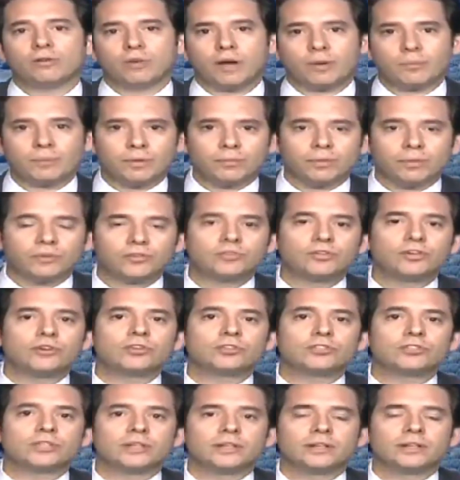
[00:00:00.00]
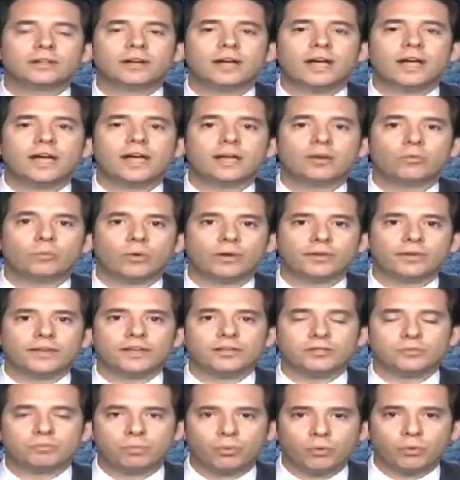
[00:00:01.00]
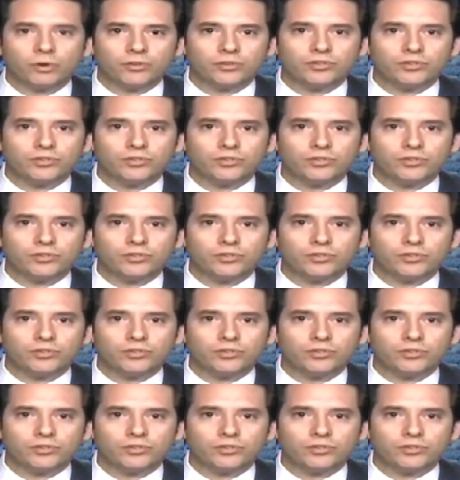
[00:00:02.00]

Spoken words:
reputable surgeon and one that's board